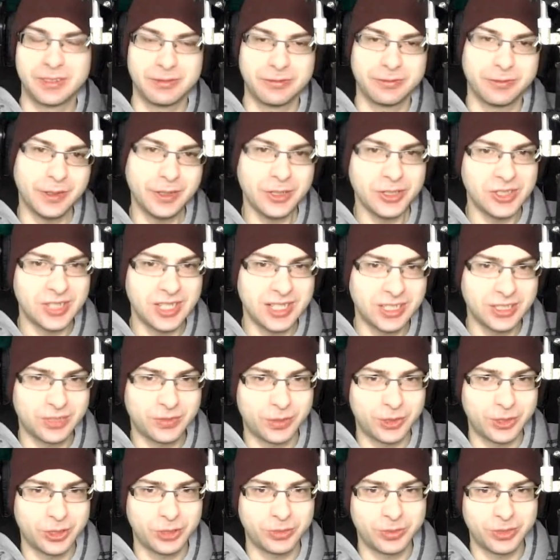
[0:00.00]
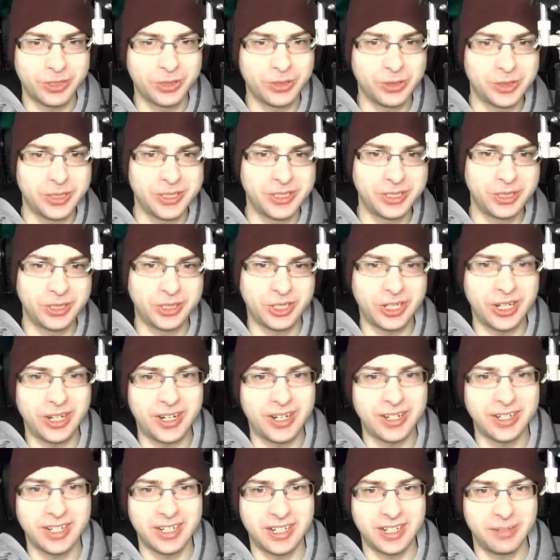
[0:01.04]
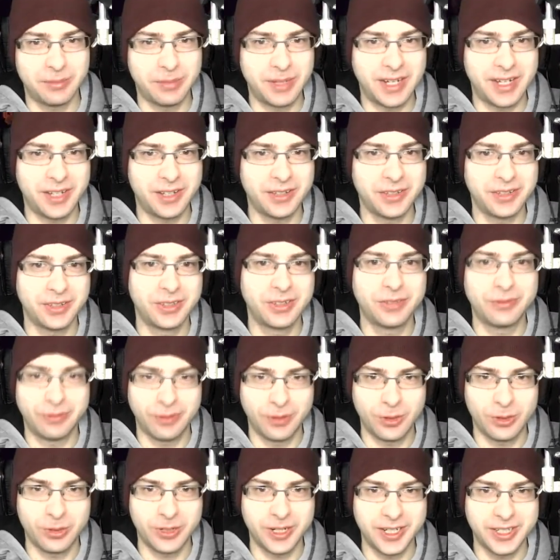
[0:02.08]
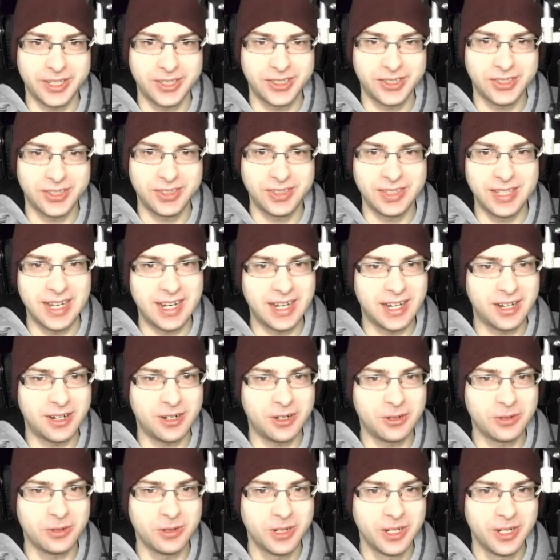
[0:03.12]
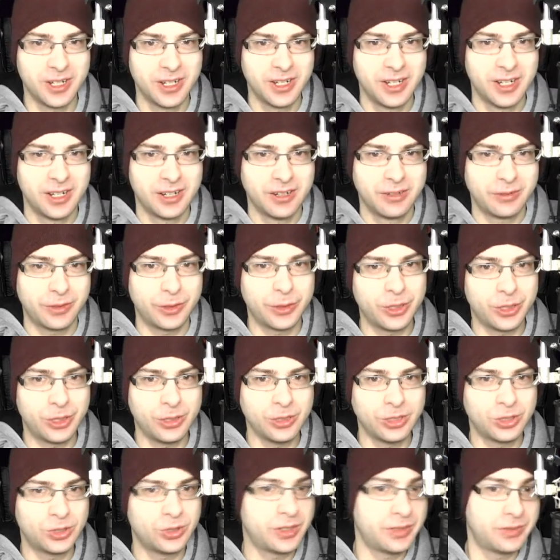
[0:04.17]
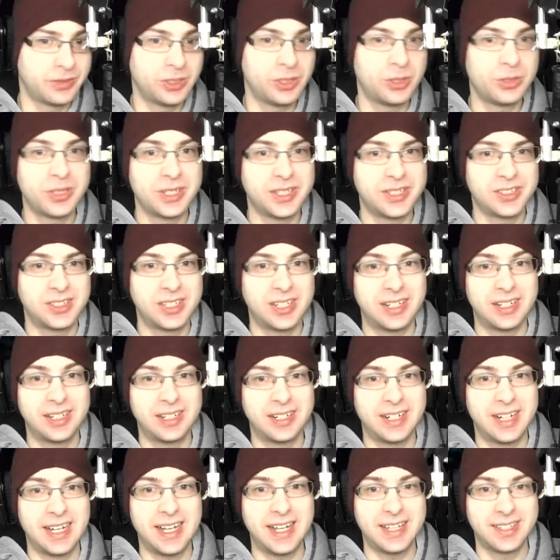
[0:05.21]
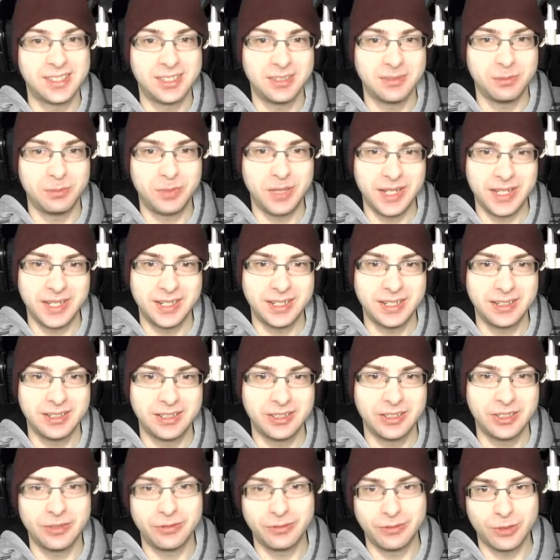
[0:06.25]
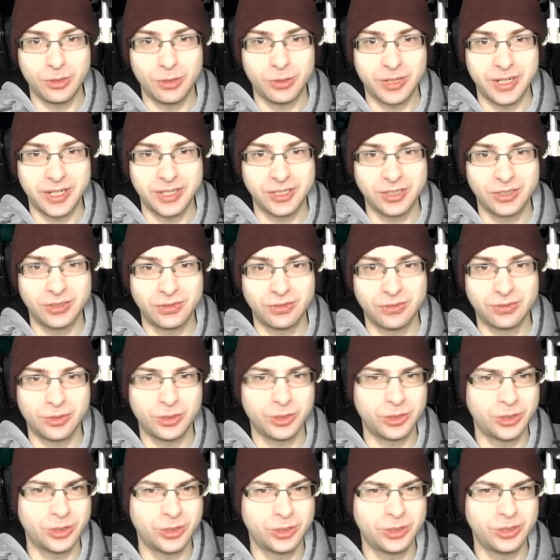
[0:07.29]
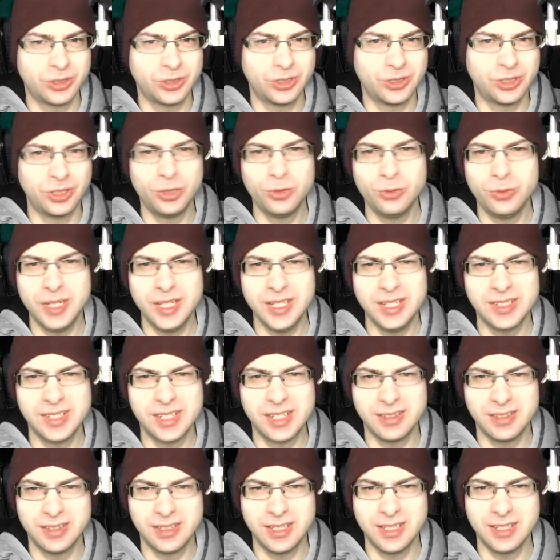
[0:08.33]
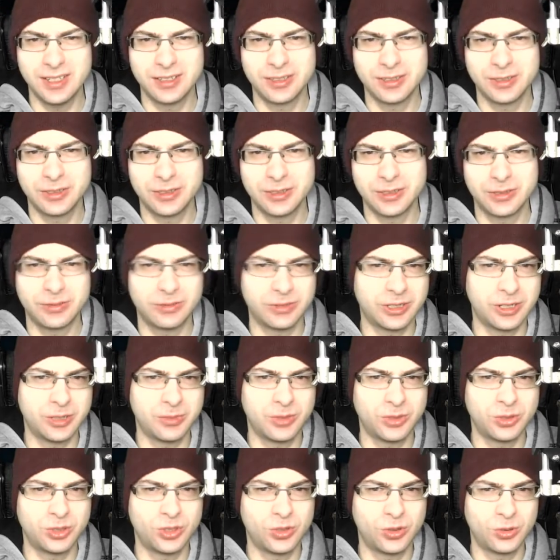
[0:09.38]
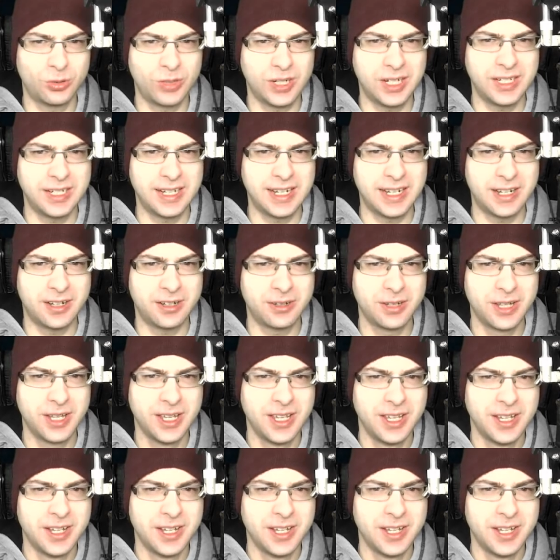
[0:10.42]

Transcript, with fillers: first things first, we're going to talk about the forest. Now, for those who have noticed, there hasn't been the forest for two weeks, I think, or almost three now.